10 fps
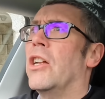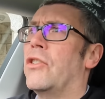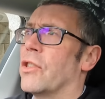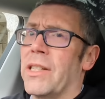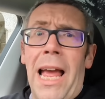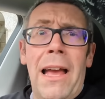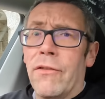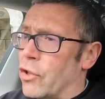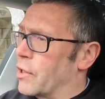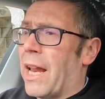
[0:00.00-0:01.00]
Doesn't
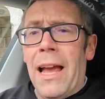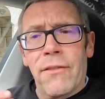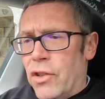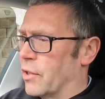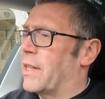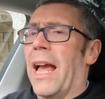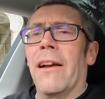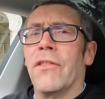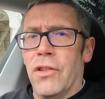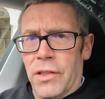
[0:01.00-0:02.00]

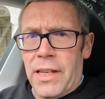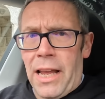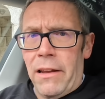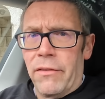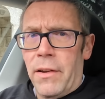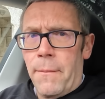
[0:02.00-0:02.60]
have.